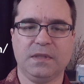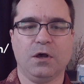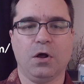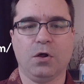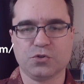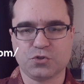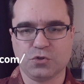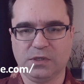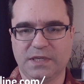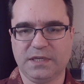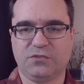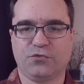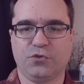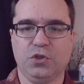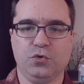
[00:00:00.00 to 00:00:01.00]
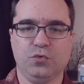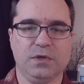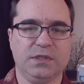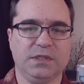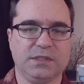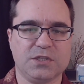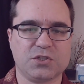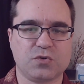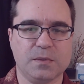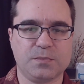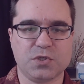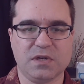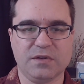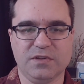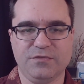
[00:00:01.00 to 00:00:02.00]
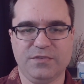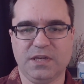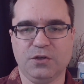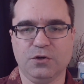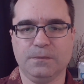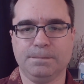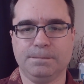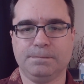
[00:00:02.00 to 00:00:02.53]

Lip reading: also linked for you in the description of the video.